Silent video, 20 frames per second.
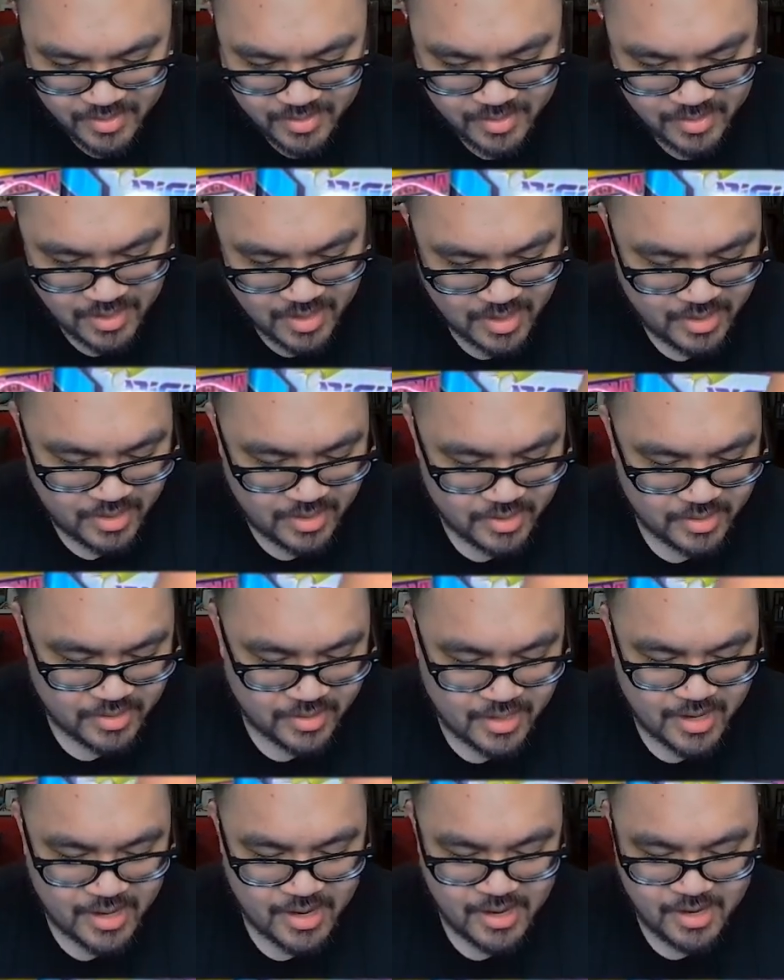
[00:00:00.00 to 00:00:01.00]
Hi
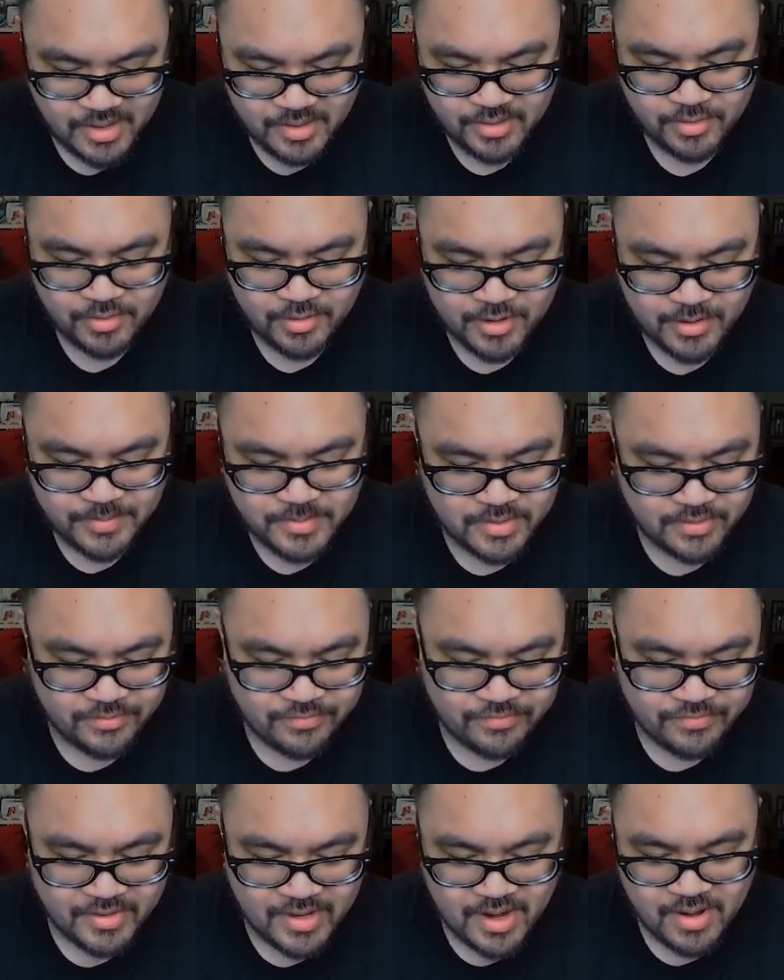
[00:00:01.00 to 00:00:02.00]
Nikolai, Crimson
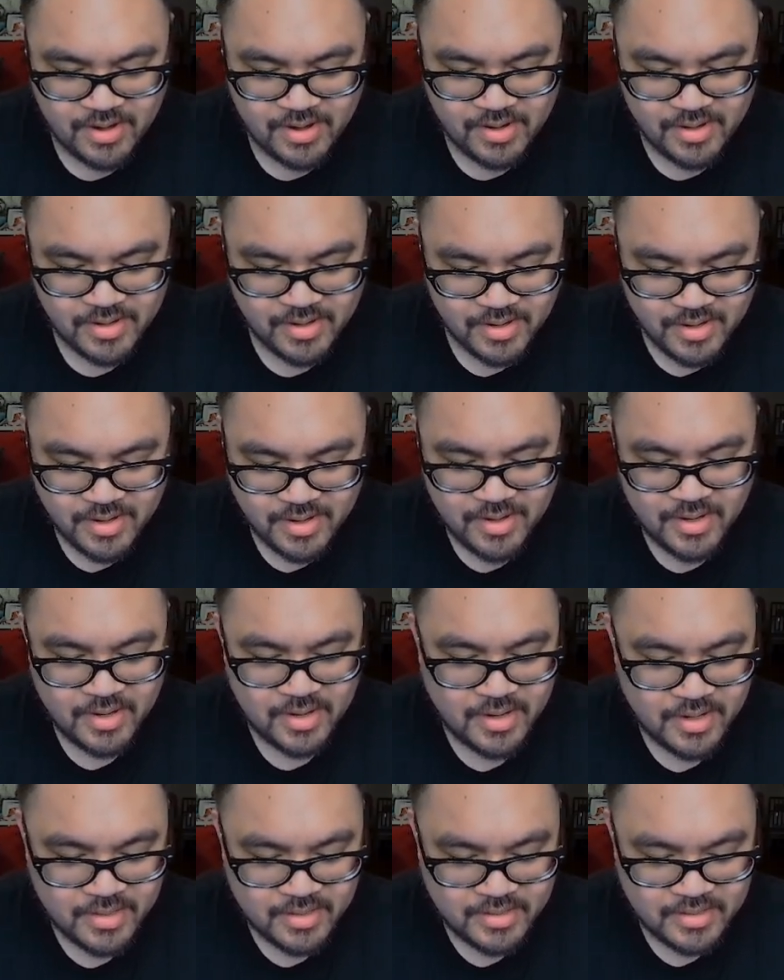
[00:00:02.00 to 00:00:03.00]
Flare,
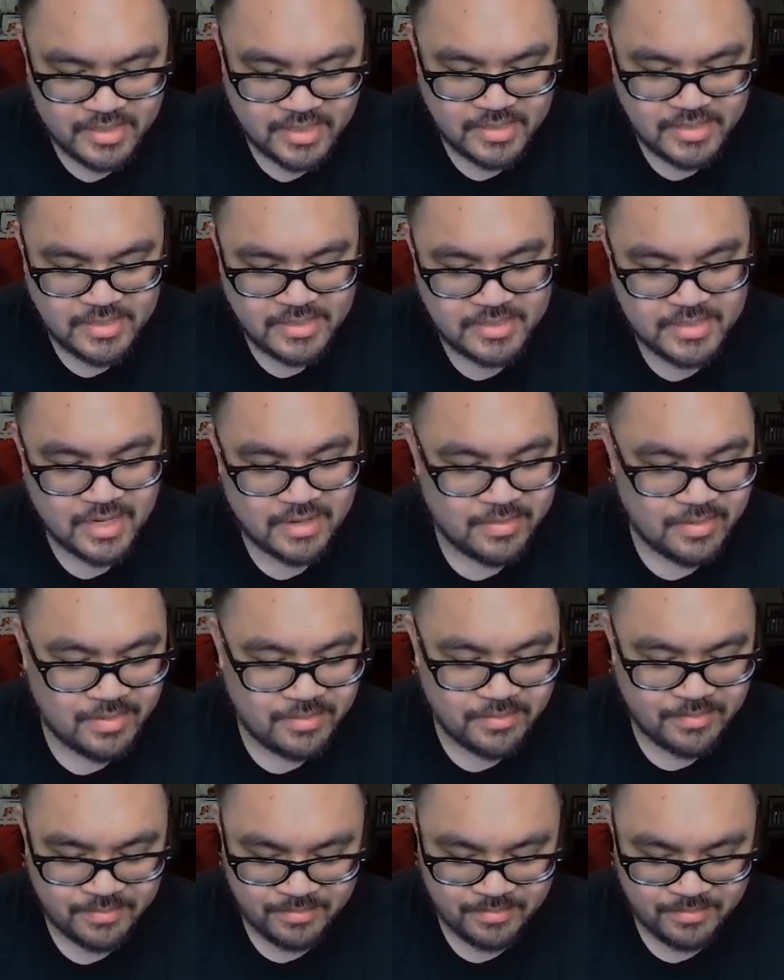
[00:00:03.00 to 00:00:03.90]
Digitamon,